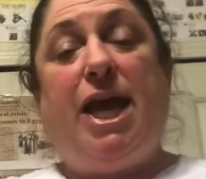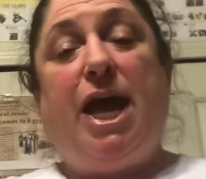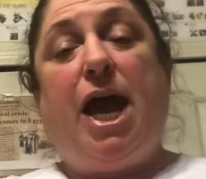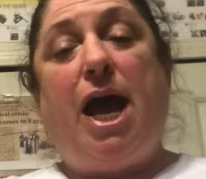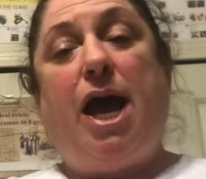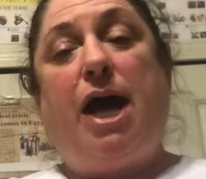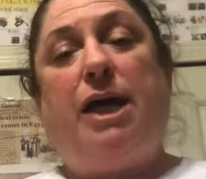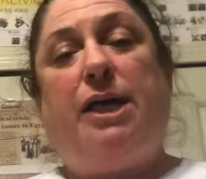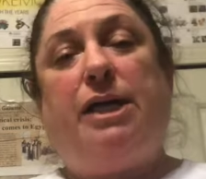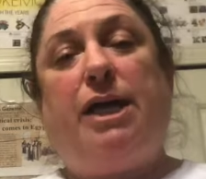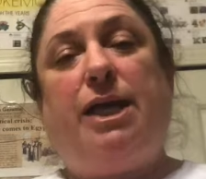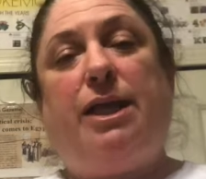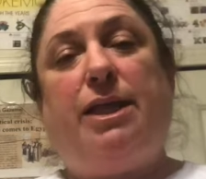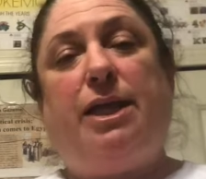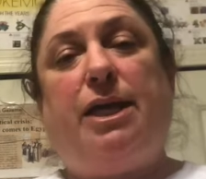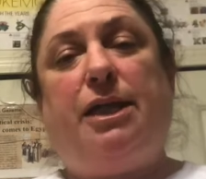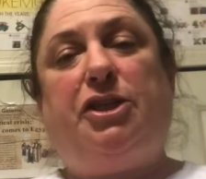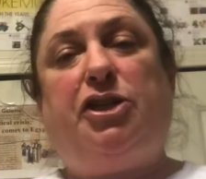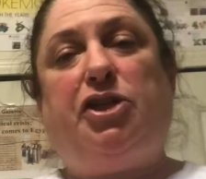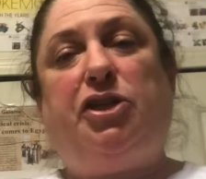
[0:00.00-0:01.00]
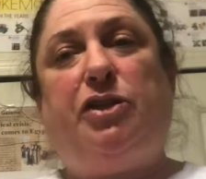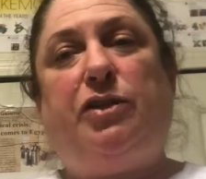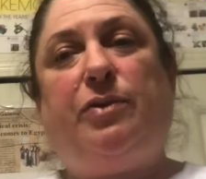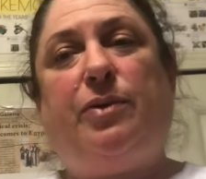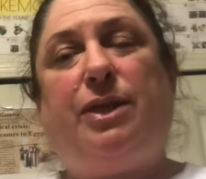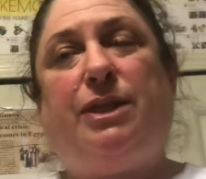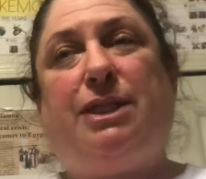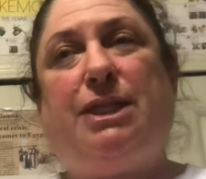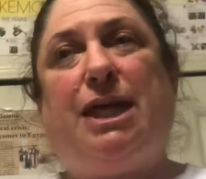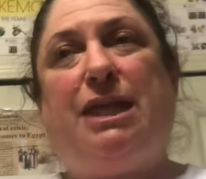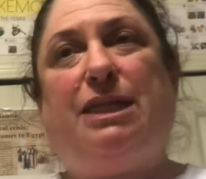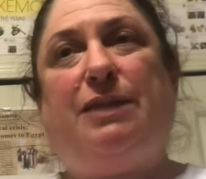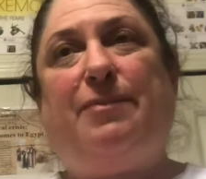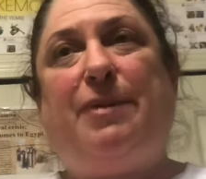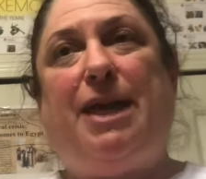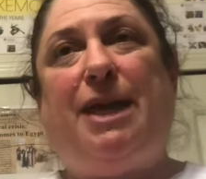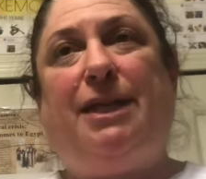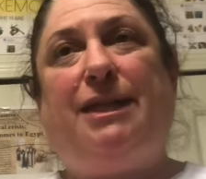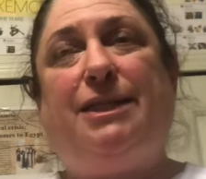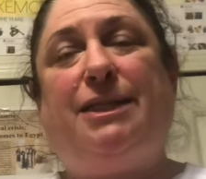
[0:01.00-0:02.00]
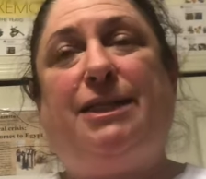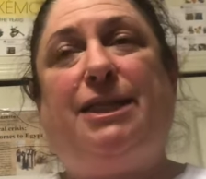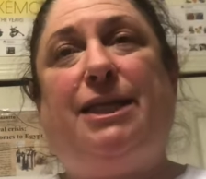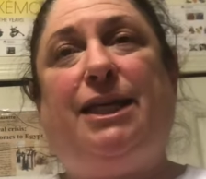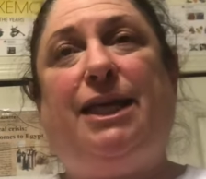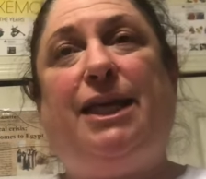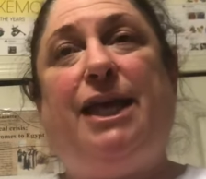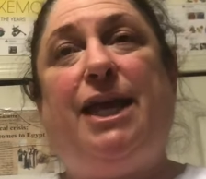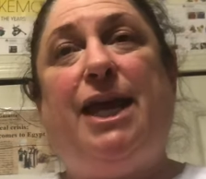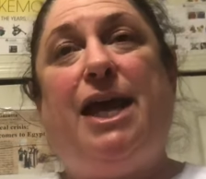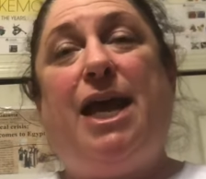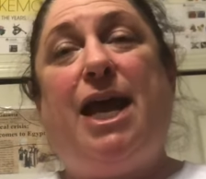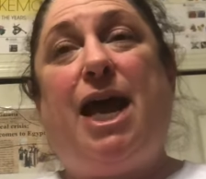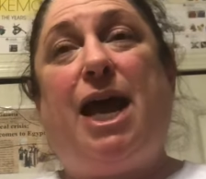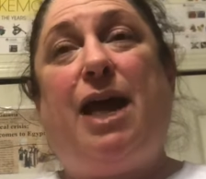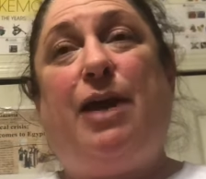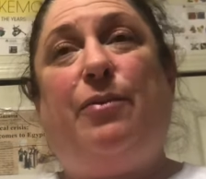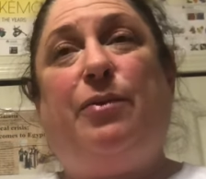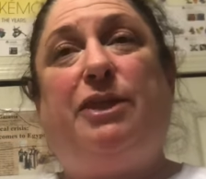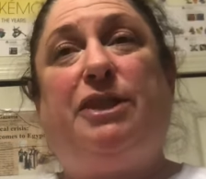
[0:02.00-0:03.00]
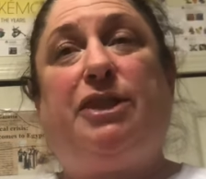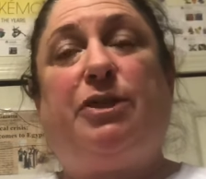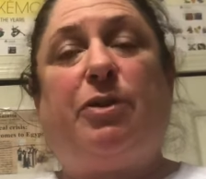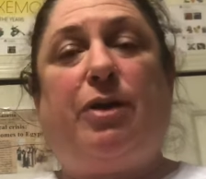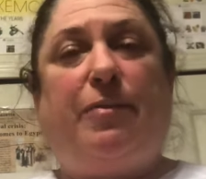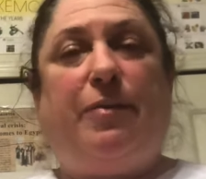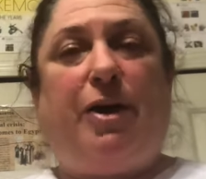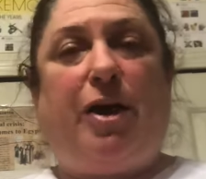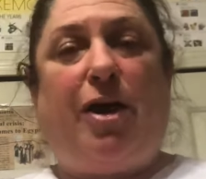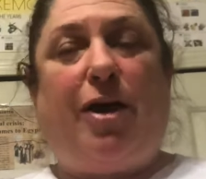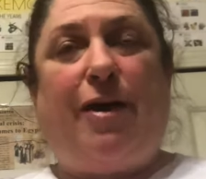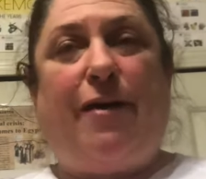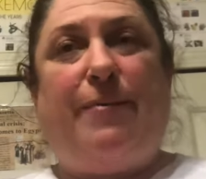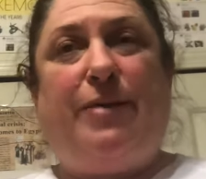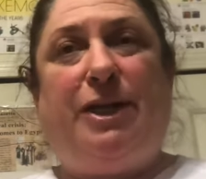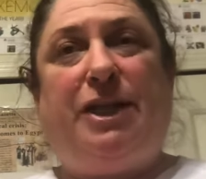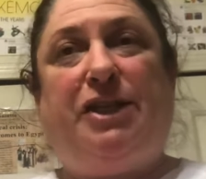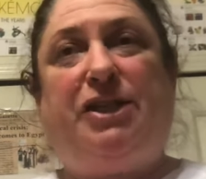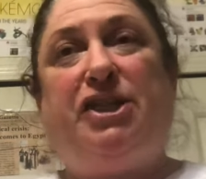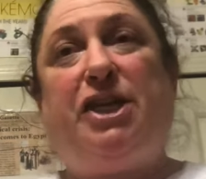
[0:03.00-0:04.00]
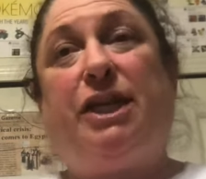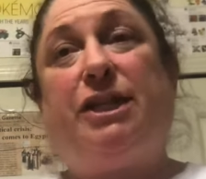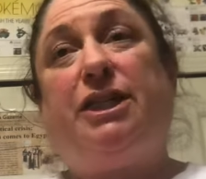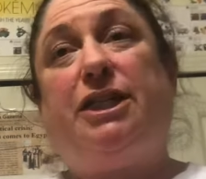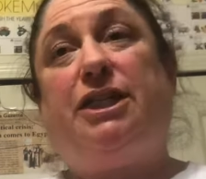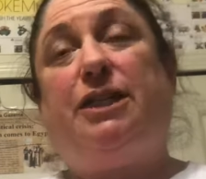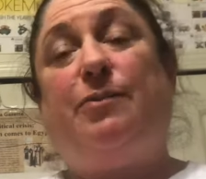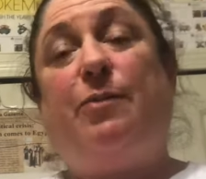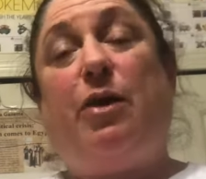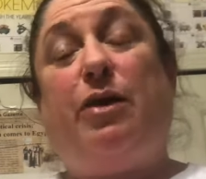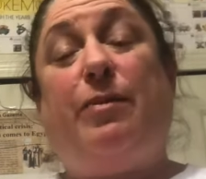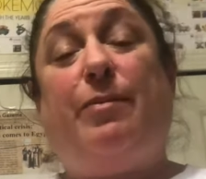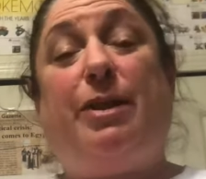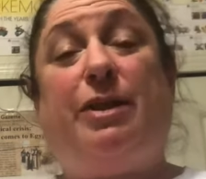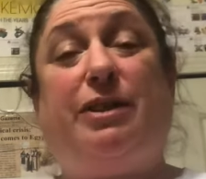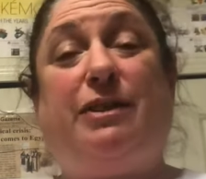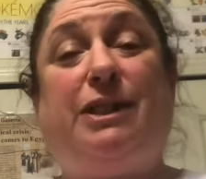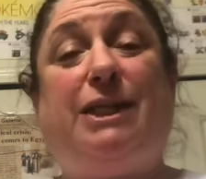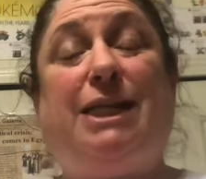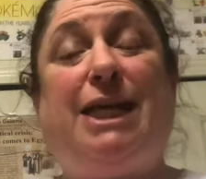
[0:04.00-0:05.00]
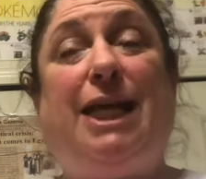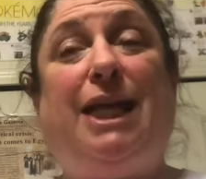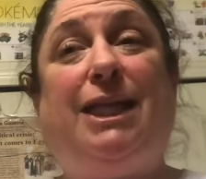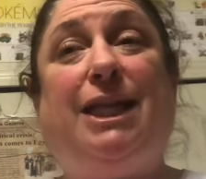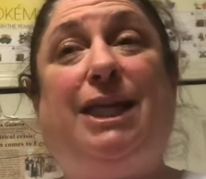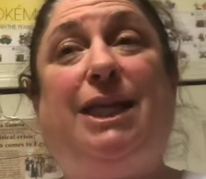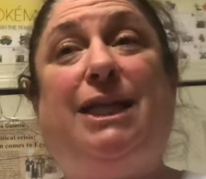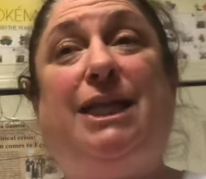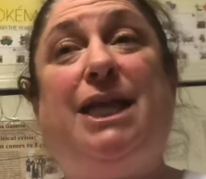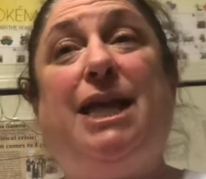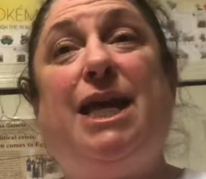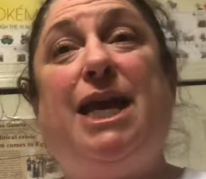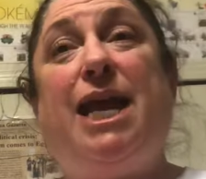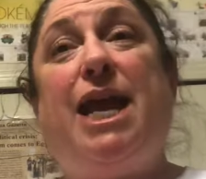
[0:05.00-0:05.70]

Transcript: And then to assess patency, I would scrub the hub and inject a small amount of saline.